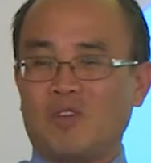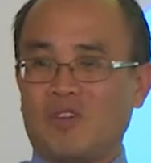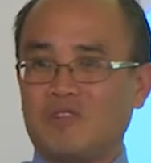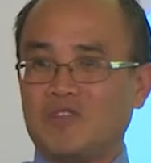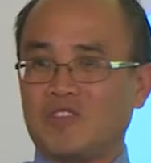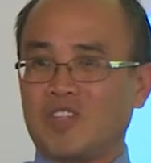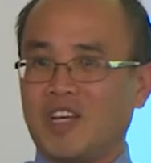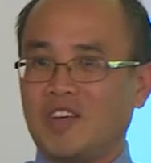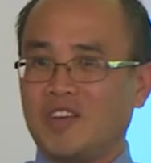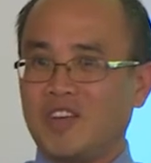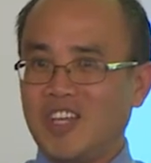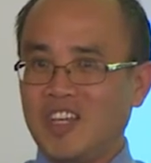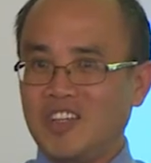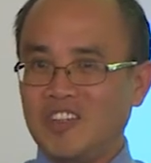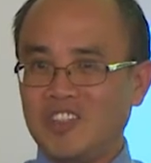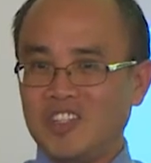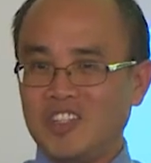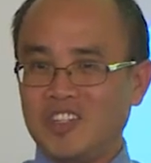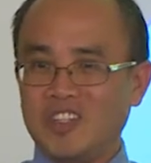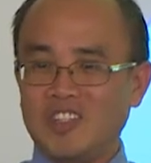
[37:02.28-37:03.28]
of
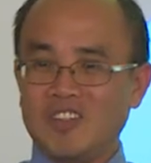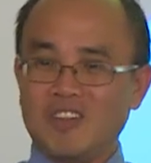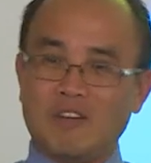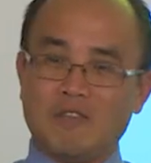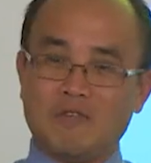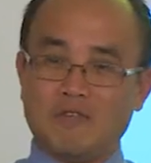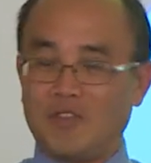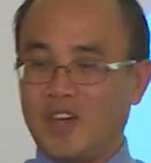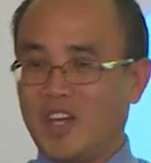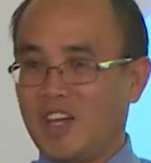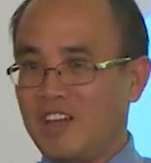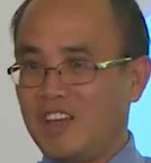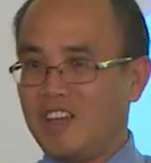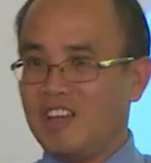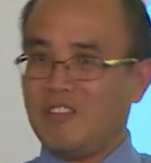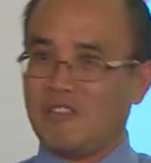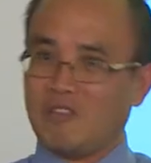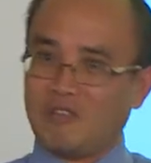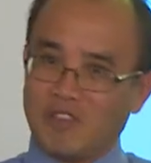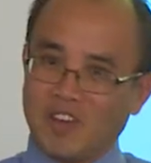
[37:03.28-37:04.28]
citation, a very
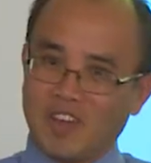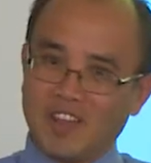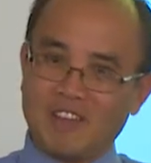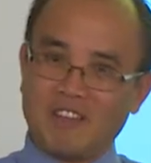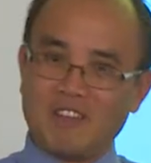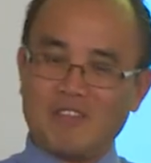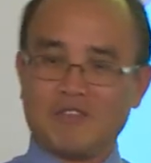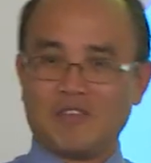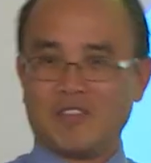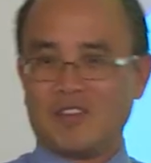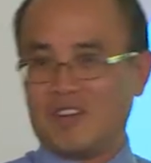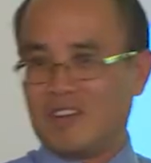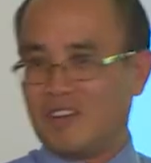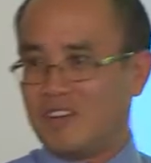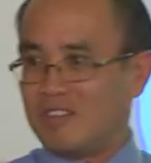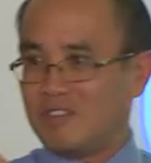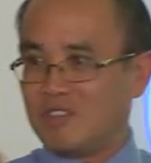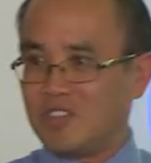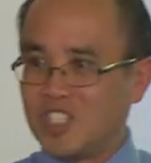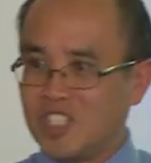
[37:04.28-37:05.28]
innovative
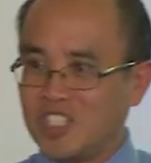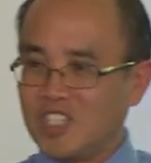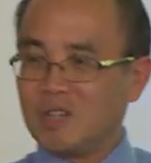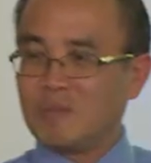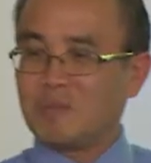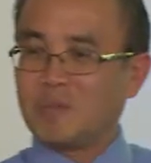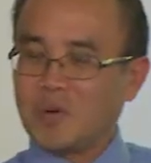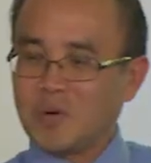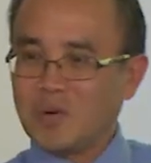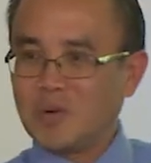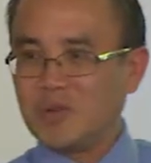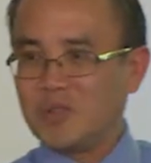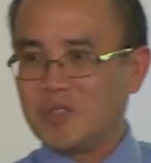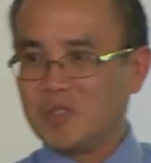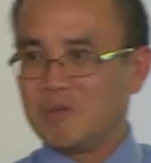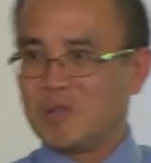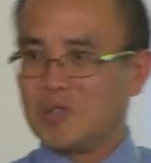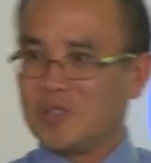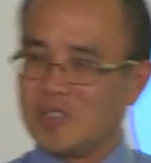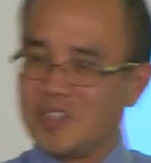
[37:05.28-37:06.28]
teaching approach
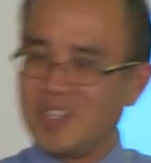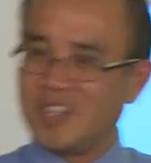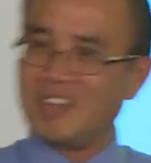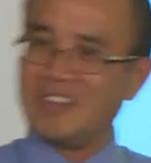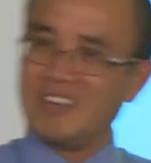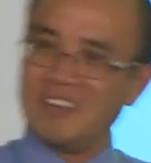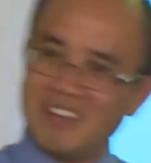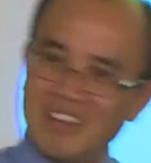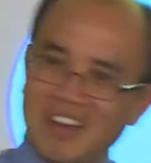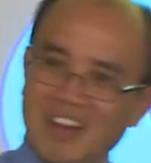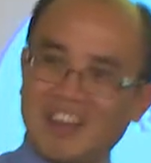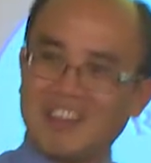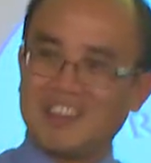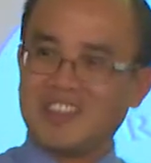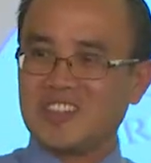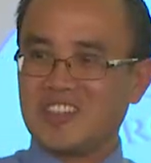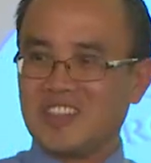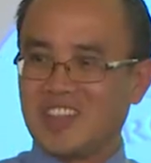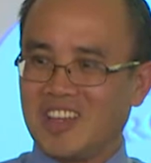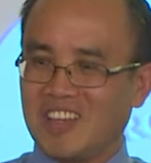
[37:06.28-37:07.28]
because they
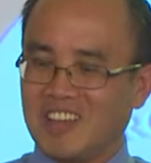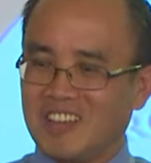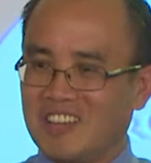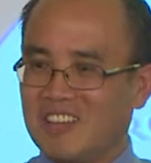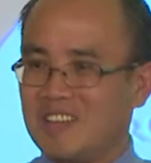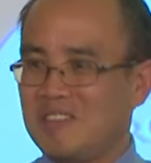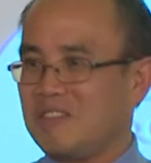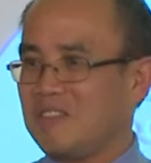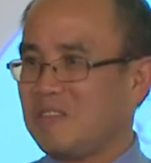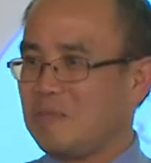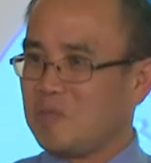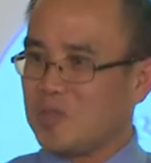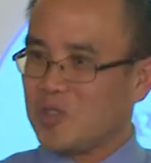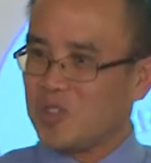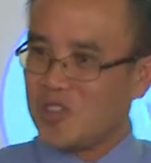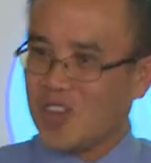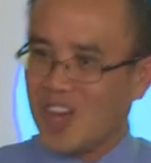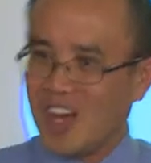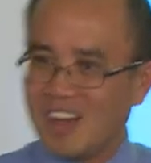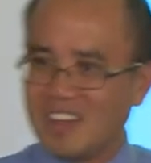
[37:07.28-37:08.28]
understand the
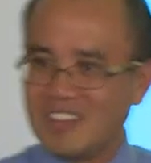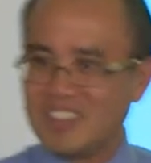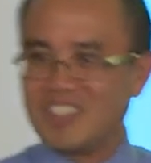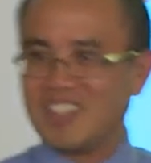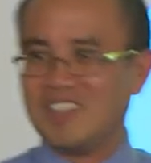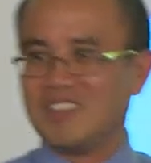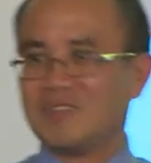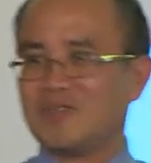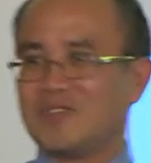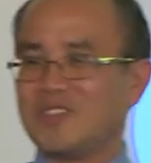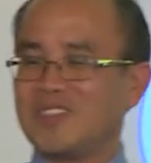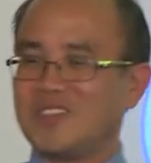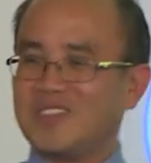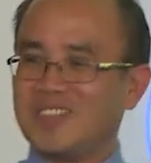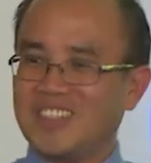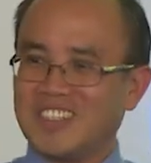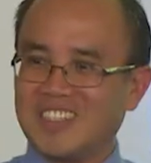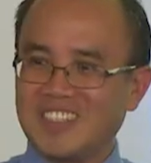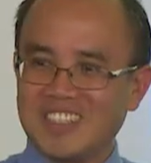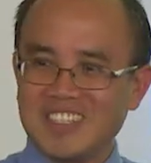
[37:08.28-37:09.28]
personality of
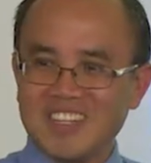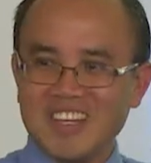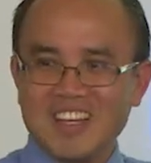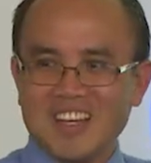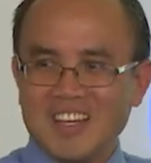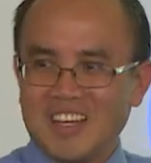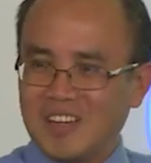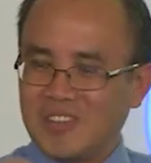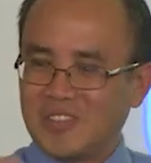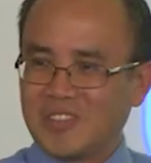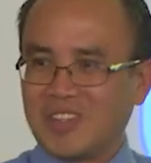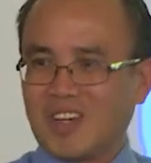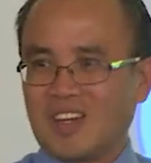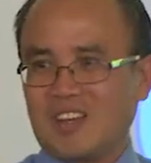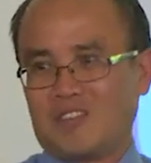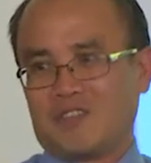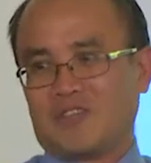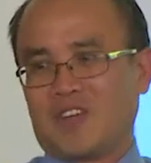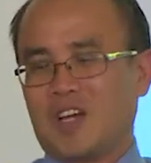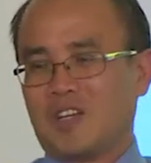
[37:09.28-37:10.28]
students, this
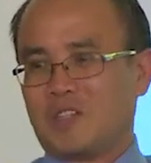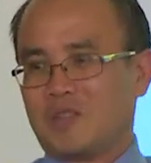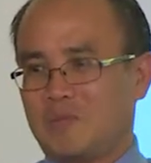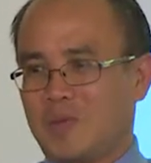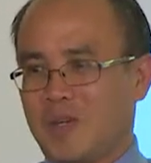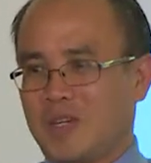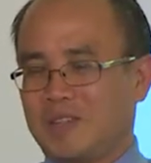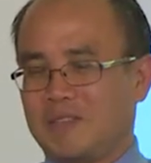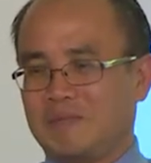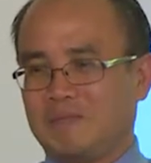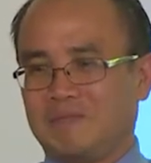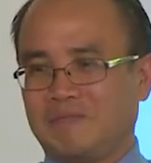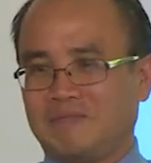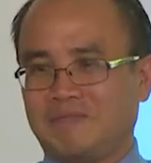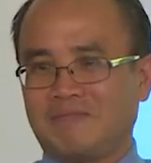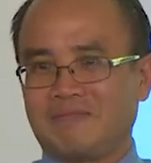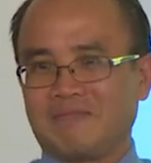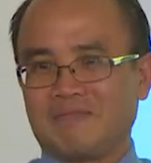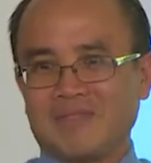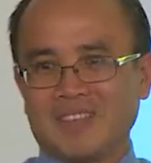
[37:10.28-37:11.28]
kind of aspect.
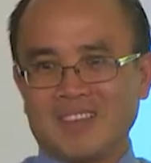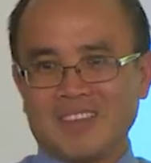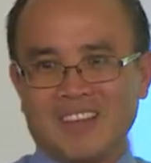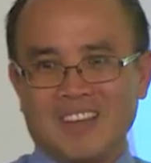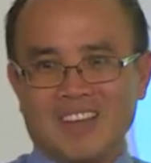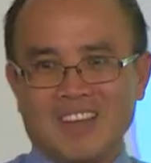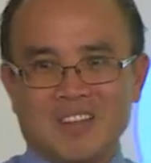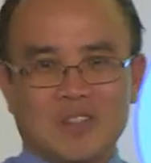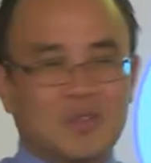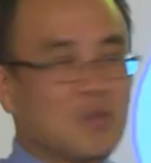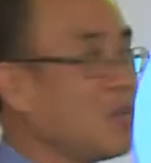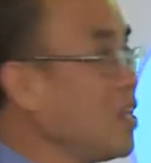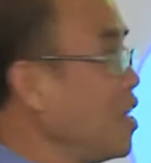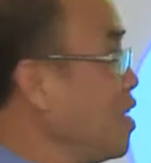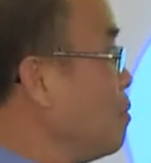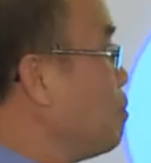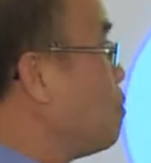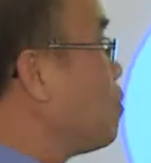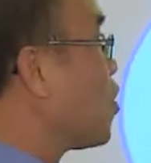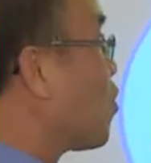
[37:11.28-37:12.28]
So
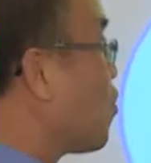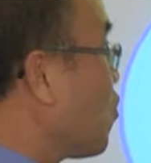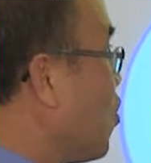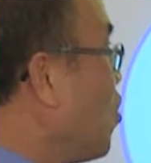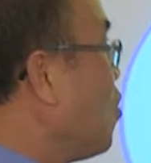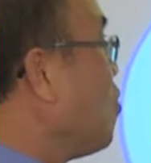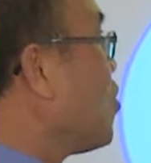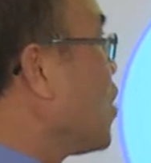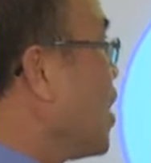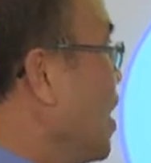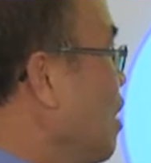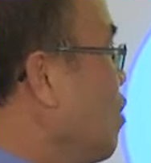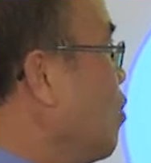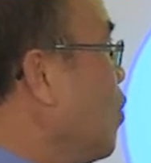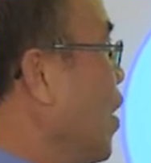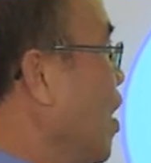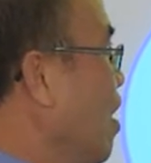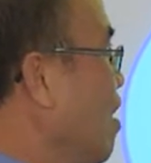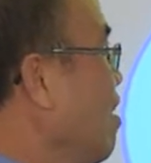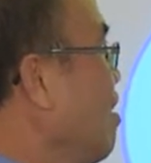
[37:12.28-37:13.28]
they perform really
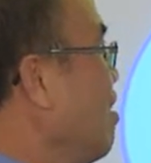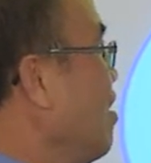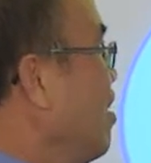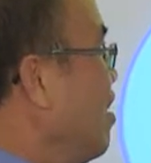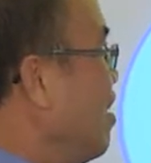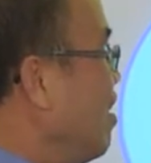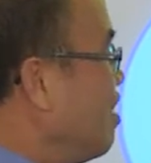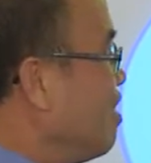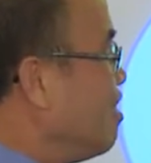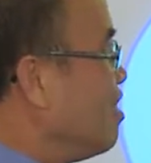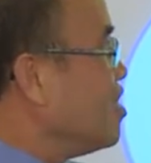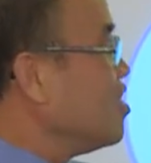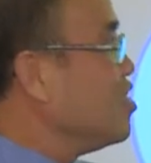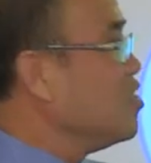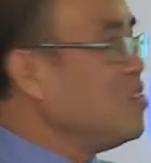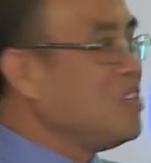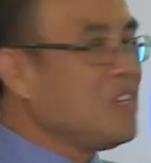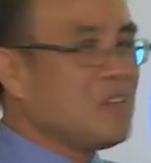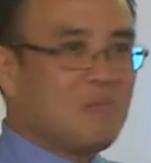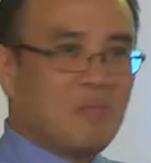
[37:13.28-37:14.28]
well in these
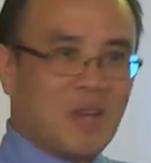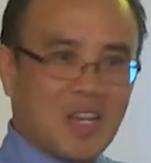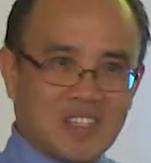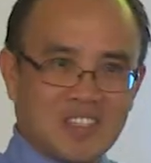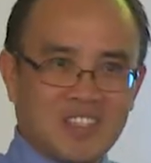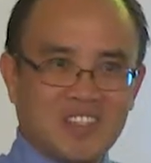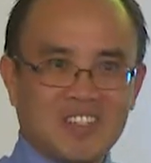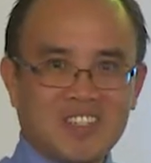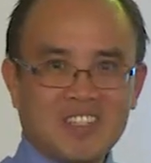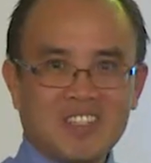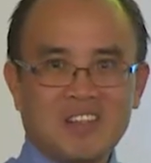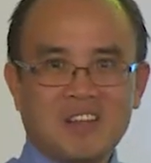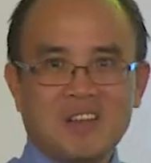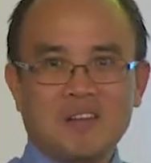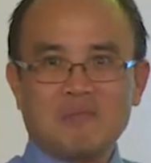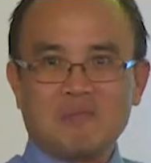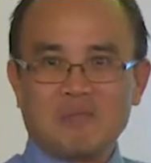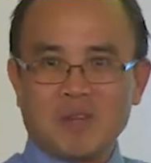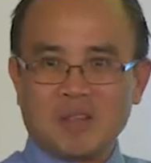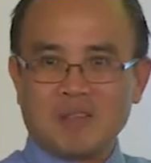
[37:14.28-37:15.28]
unique measures,
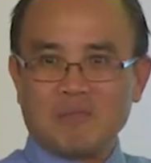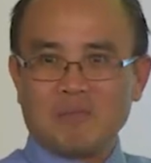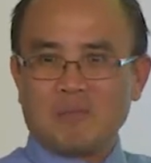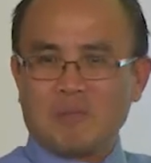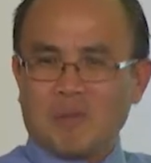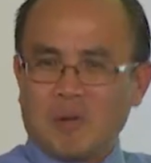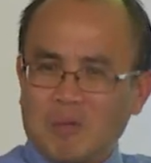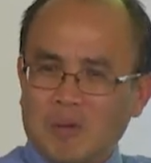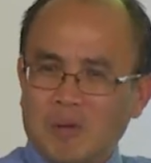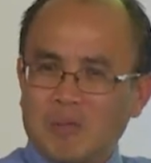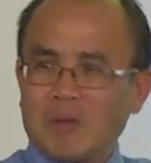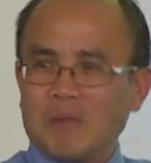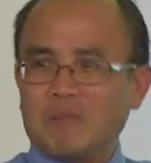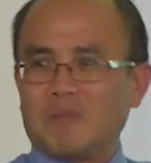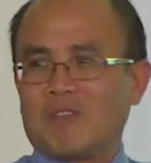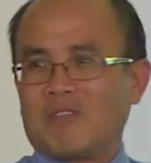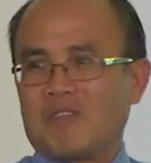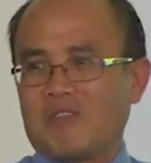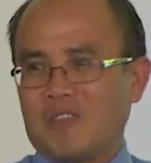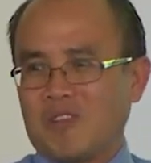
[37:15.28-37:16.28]
but probably
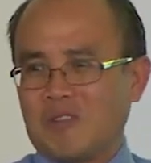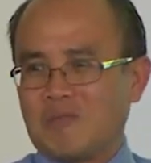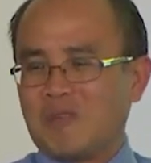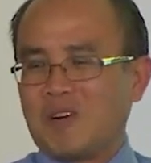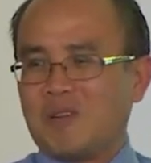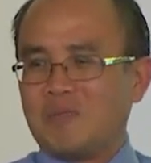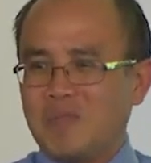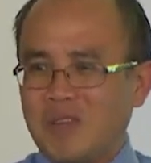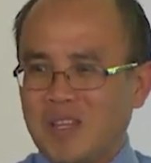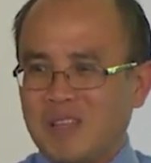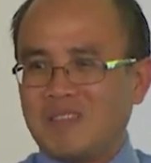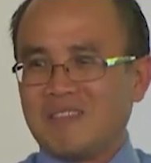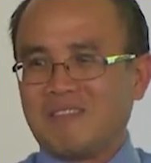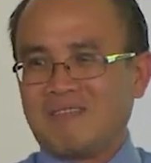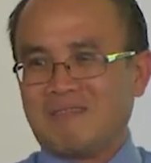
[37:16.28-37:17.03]
perform a bit